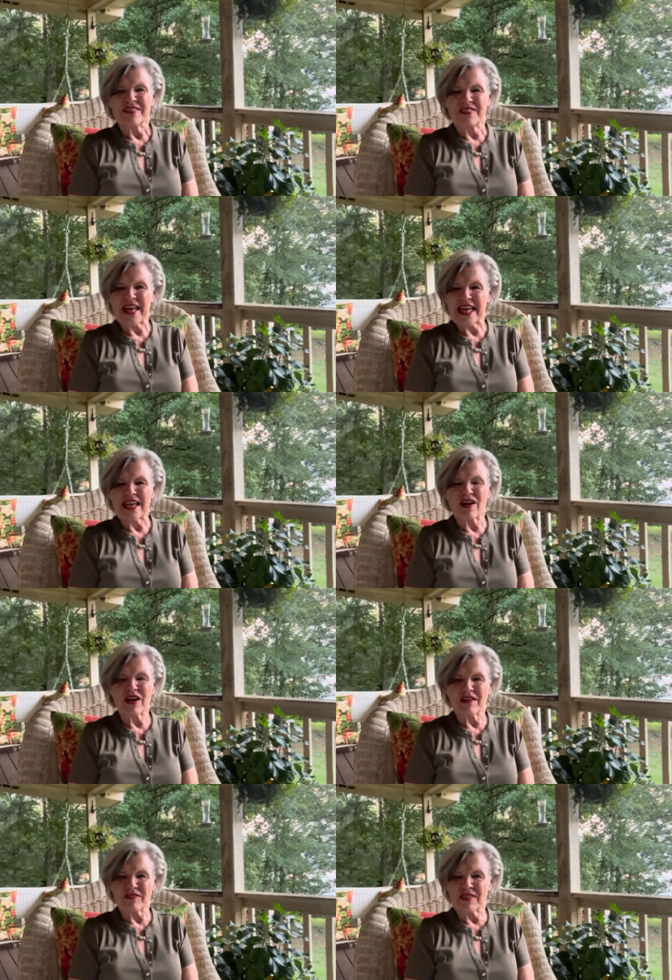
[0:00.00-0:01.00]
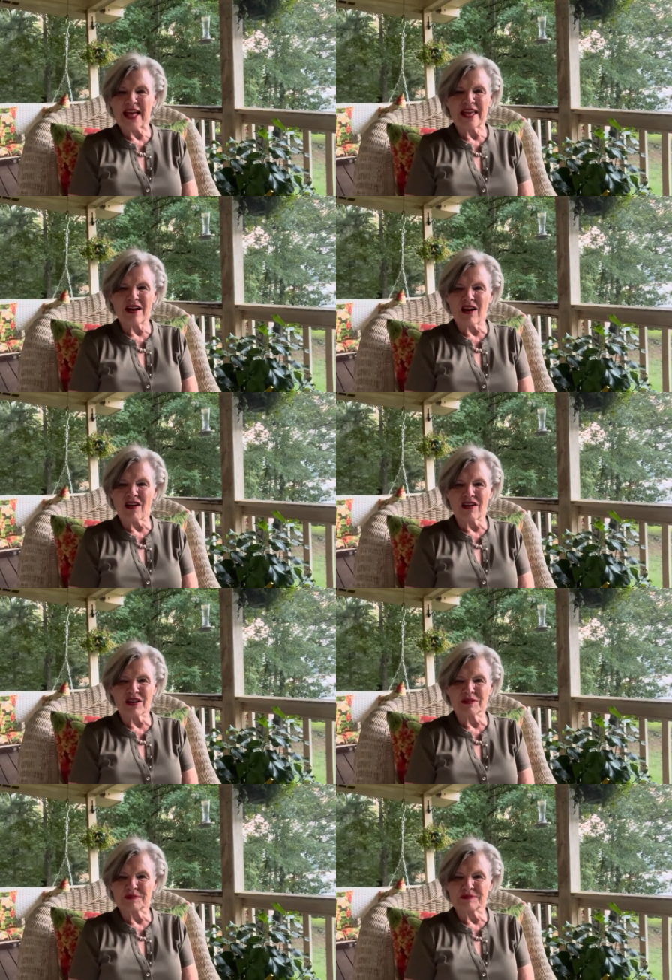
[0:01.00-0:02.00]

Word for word: they are, they are